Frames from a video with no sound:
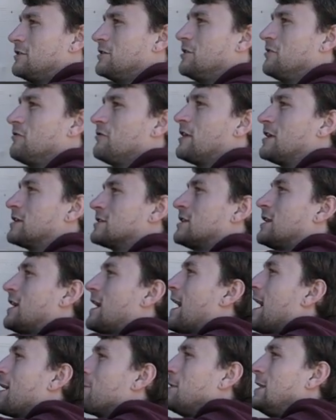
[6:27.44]
do things like
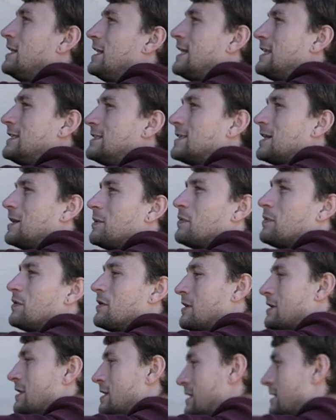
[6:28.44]
hang my lids up
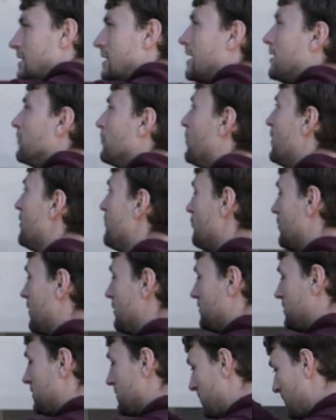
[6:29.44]
and whatever
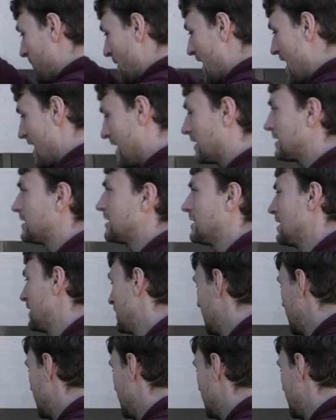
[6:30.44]
else, some bags.